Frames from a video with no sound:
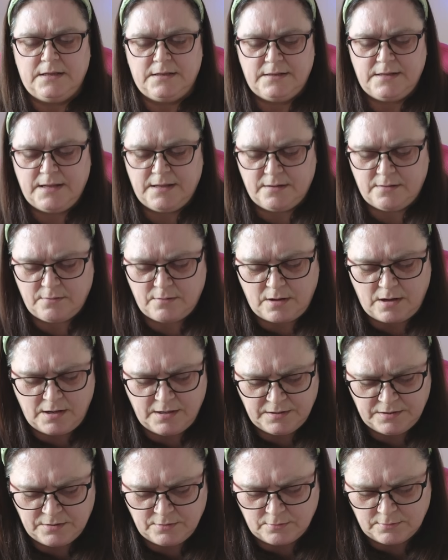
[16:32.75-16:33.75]
Now, I
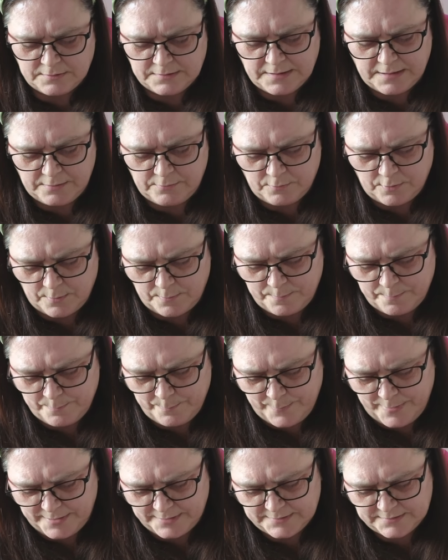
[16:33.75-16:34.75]
thought they were
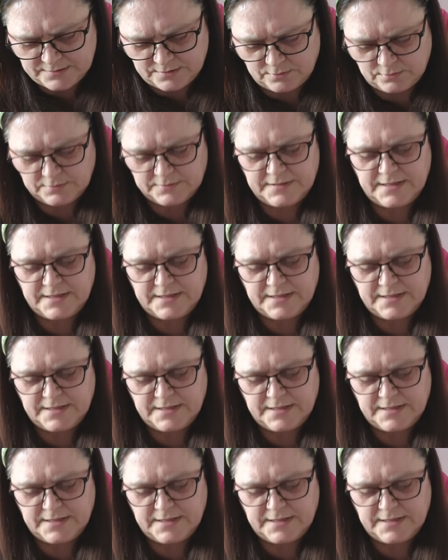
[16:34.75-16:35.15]
metal.